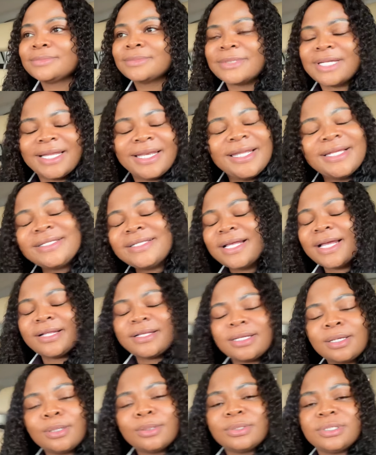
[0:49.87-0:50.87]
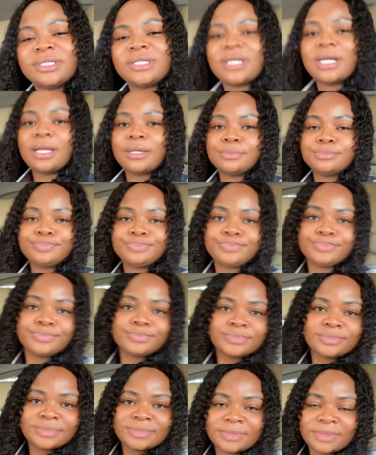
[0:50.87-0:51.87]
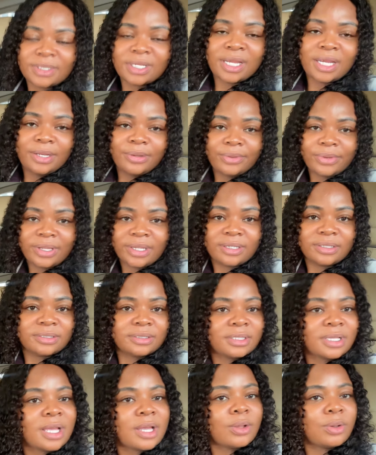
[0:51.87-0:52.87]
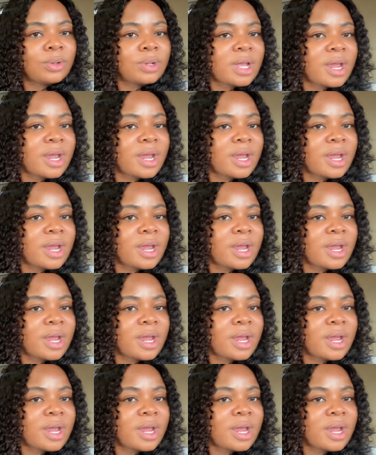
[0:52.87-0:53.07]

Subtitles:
Let's see how it goes. Anyways, I